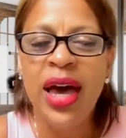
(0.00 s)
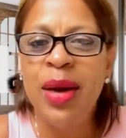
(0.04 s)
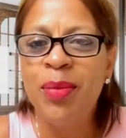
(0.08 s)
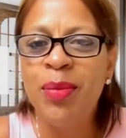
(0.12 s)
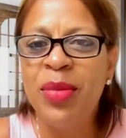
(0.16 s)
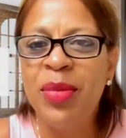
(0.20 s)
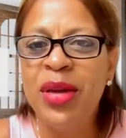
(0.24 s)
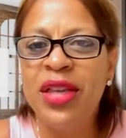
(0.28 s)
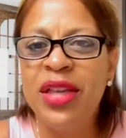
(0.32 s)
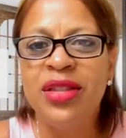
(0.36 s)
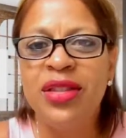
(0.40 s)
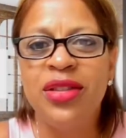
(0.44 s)

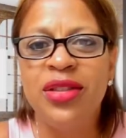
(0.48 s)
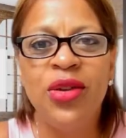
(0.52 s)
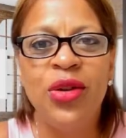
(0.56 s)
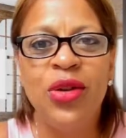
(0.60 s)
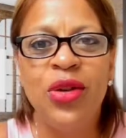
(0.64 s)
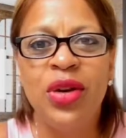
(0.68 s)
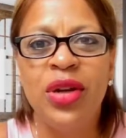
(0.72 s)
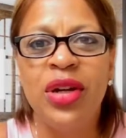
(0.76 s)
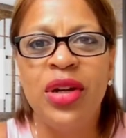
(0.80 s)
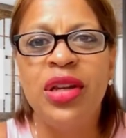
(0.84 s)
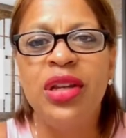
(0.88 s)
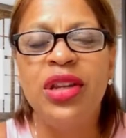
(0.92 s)
based
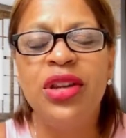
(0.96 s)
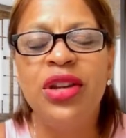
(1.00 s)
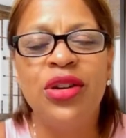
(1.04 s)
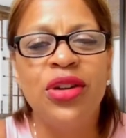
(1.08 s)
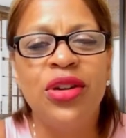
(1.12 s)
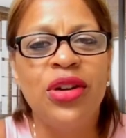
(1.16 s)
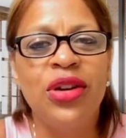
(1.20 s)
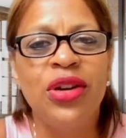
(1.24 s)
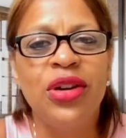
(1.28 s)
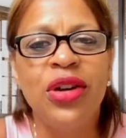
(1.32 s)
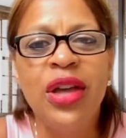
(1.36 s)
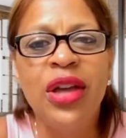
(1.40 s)
on
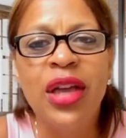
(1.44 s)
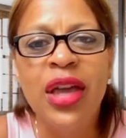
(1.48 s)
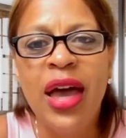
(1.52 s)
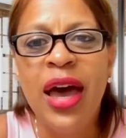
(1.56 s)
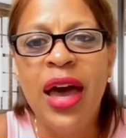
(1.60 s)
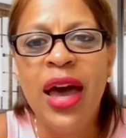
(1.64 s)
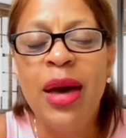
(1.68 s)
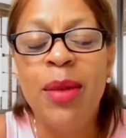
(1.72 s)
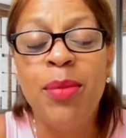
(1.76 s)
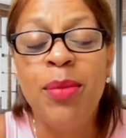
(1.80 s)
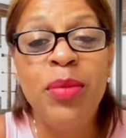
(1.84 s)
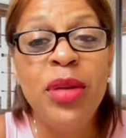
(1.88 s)
your
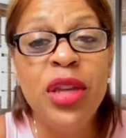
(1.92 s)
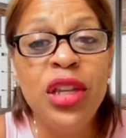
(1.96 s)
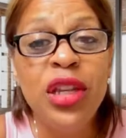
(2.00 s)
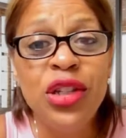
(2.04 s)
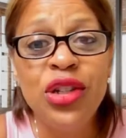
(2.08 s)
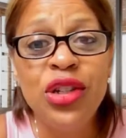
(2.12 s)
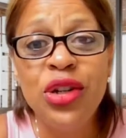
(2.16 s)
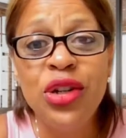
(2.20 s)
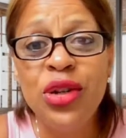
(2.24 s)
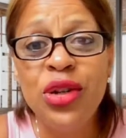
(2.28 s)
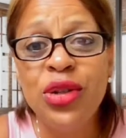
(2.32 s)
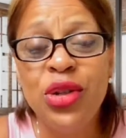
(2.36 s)

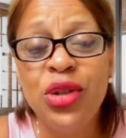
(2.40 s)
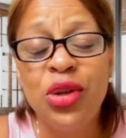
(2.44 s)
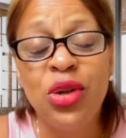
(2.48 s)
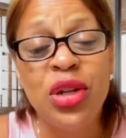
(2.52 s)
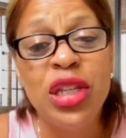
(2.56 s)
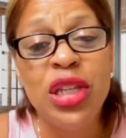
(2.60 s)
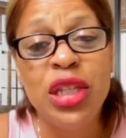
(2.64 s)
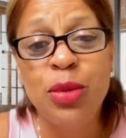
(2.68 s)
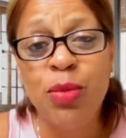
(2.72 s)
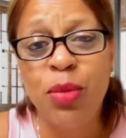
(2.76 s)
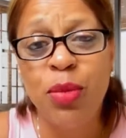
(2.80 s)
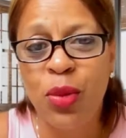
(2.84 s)
pictures, your
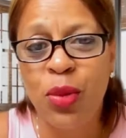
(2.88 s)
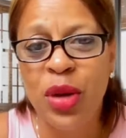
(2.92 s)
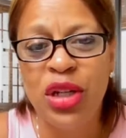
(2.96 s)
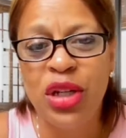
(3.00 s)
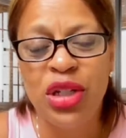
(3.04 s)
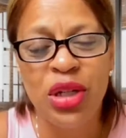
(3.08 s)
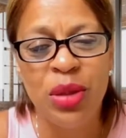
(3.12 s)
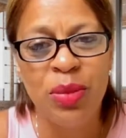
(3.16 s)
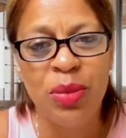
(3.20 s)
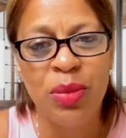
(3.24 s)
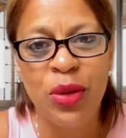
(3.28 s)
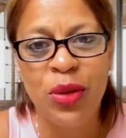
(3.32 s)

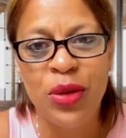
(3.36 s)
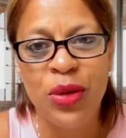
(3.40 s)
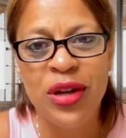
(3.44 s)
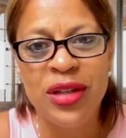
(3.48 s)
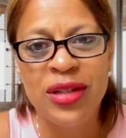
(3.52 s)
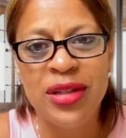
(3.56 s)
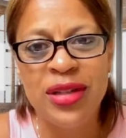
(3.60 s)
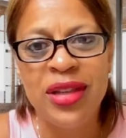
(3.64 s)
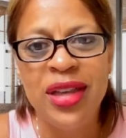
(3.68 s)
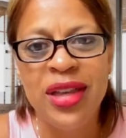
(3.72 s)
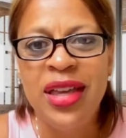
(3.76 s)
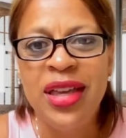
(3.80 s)
inspiration
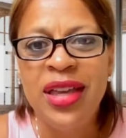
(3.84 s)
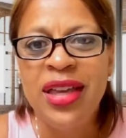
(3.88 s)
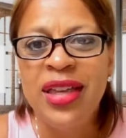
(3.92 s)
boards.